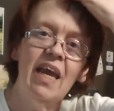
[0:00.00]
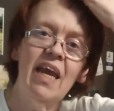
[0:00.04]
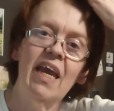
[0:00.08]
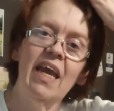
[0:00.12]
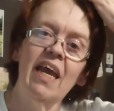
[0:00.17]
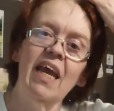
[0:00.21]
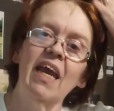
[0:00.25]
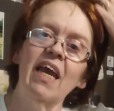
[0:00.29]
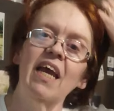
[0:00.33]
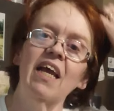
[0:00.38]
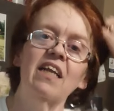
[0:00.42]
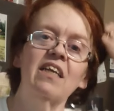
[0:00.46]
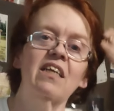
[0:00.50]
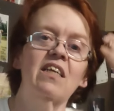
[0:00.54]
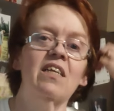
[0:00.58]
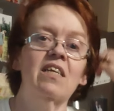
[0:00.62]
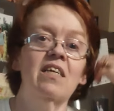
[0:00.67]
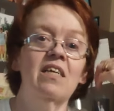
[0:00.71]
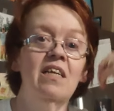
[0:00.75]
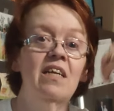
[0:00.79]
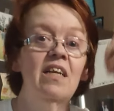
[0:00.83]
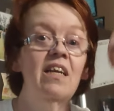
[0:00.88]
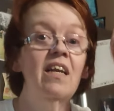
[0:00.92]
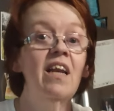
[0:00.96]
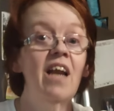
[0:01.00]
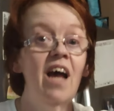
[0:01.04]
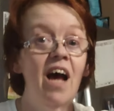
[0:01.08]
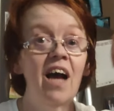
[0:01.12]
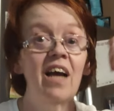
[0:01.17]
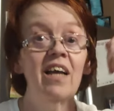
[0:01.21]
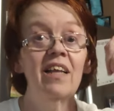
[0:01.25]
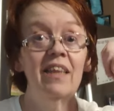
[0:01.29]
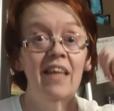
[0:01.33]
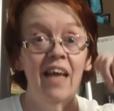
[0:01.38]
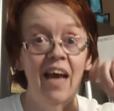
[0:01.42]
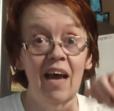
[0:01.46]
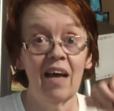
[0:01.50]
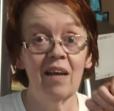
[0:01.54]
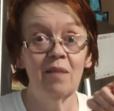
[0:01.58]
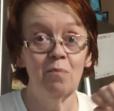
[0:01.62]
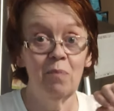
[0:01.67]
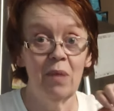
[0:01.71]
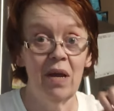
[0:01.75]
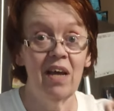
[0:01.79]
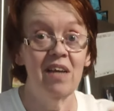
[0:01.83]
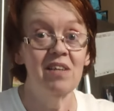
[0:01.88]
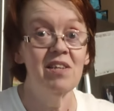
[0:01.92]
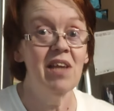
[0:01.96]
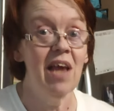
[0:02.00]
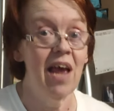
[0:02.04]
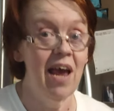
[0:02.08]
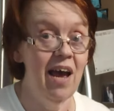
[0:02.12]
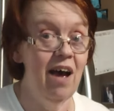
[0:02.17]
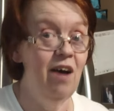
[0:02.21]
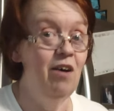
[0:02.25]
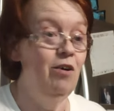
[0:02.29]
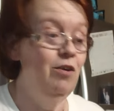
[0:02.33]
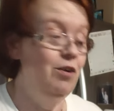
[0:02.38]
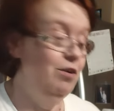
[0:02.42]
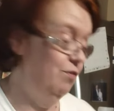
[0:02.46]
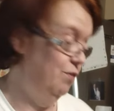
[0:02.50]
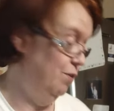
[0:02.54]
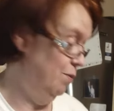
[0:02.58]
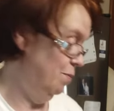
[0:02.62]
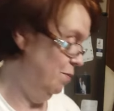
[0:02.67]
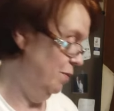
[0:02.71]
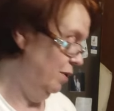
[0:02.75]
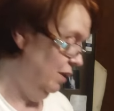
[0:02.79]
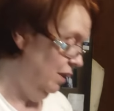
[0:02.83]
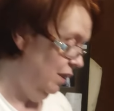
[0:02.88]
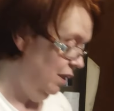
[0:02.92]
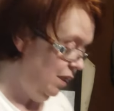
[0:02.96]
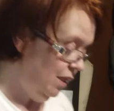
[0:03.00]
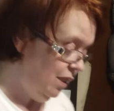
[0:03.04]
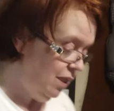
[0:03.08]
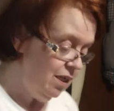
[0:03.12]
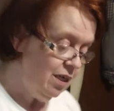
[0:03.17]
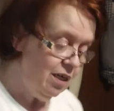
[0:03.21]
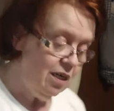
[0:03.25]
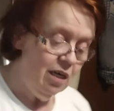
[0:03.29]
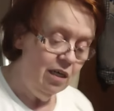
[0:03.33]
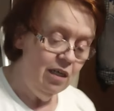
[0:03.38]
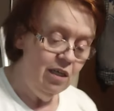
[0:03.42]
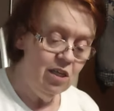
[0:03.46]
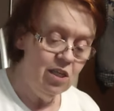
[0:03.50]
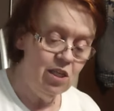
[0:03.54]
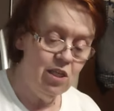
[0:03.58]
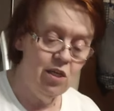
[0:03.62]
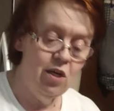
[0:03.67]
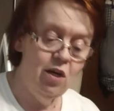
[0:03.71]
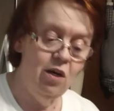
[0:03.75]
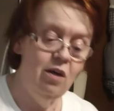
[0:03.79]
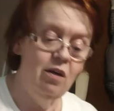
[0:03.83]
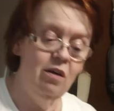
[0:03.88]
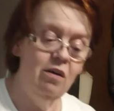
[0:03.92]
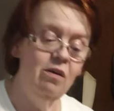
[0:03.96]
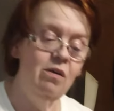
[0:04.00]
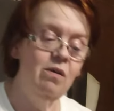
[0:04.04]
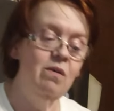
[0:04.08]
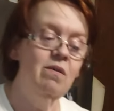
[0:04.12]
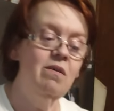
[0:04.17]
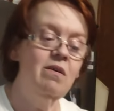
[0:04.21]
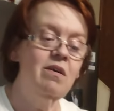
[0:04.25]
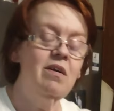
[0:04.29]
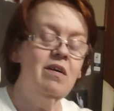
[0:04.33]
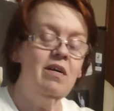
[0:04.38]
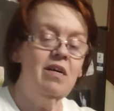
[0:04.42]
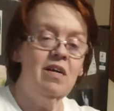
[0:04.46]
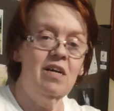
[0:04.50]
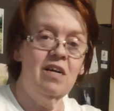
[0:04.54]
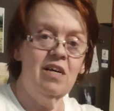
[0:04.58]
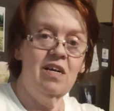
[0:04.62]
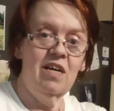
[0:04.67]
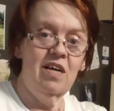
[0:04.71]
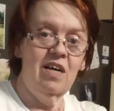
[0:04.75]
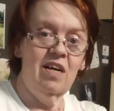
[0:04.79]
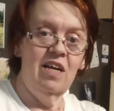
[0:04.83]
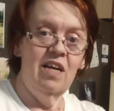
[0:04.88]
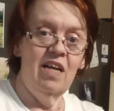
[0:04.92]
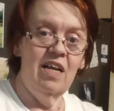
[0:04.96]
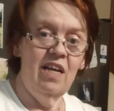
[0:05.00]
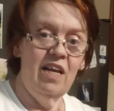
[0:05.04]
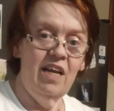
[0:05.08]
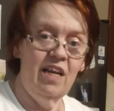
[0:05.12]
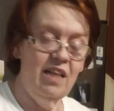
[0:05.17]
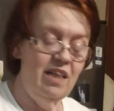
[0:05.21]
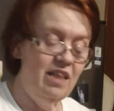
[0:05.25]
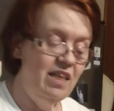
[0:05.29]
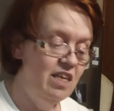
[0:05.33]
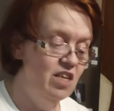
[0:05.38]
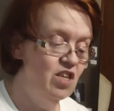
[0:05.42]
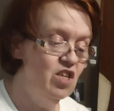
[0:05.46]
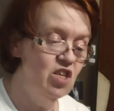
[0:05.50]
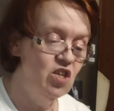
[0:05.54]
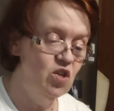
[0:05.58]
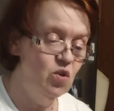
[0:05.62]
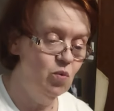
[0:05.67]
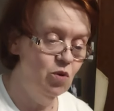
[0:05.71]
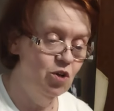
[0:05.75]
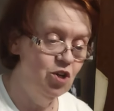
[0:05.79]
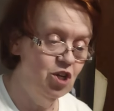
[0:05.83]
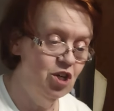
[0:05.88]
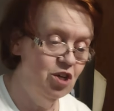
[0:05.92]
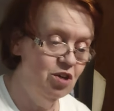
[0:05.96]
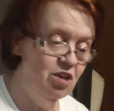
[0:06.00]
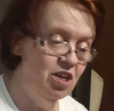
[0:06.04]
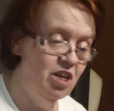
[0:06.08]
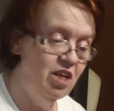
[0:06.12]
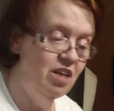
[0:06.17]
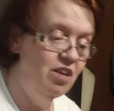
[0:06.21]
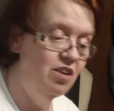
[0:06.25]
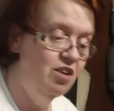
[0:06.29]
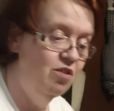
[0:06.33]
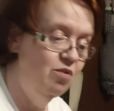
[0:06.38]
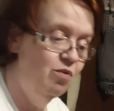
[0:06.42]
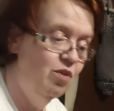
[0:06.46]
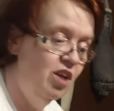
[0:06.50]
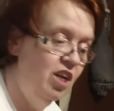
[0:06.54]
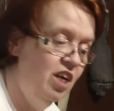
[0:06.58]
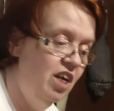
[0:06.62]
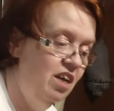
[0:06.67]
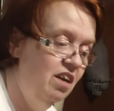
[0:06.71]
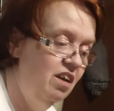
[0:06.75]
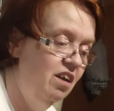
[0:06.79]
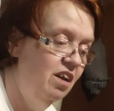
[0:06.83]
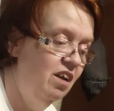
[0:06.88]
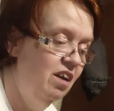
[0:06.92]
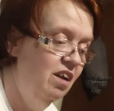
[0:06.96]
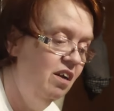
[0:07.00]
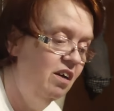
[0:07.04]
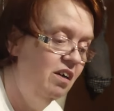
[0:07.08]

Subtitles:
and knock that mess out of him. So this is what you need. You need